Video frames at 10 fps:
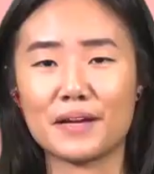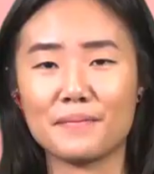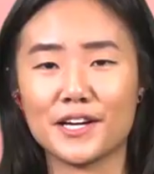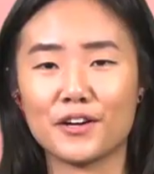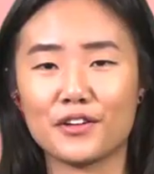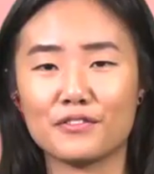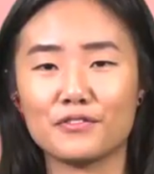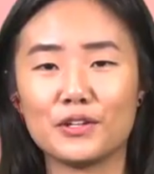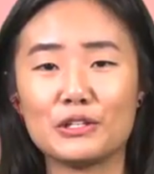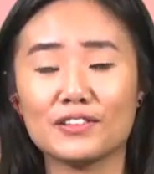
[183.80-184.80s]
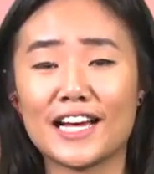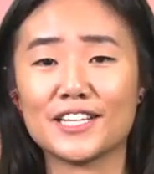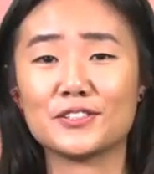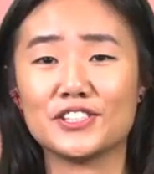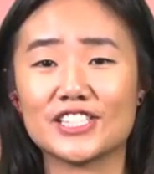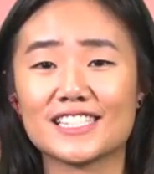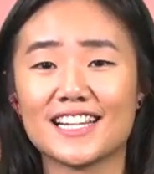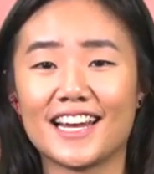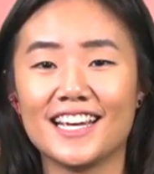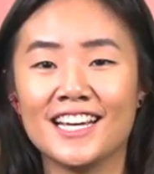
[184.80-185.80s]
being on your phone, you like to just like
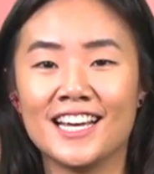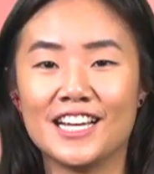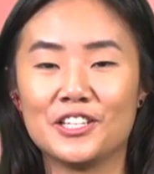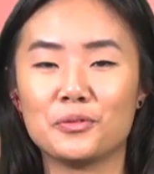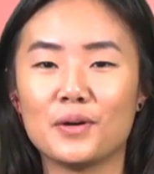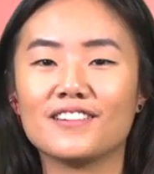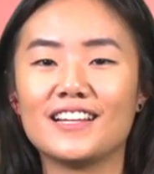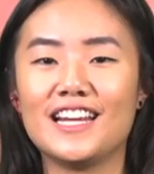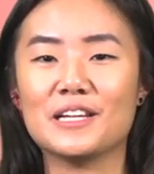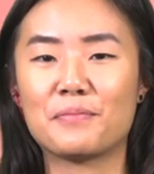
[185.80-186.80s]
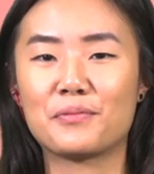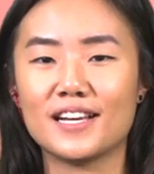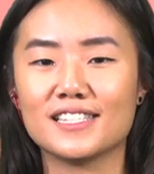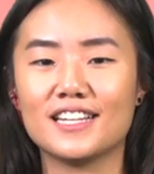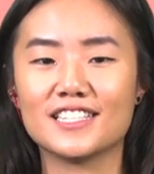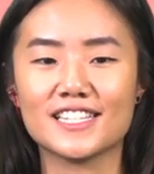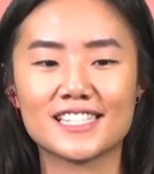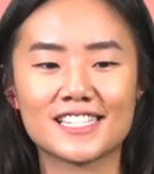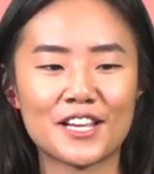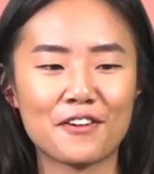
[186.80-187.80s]
dwell in the present and
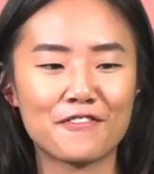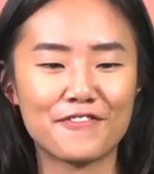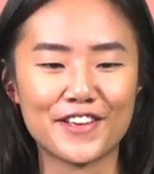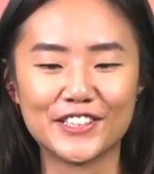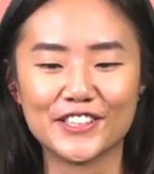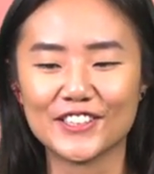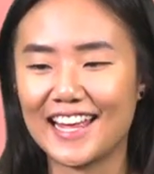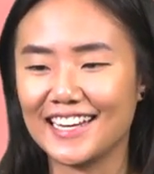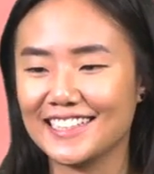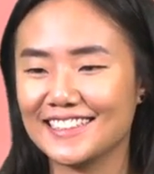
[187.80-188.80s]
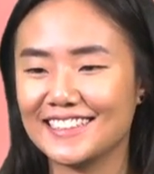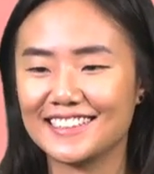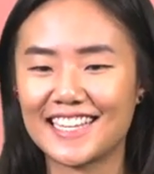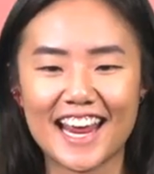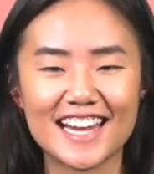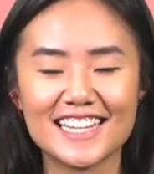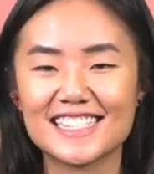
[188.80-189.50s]
just feel and taste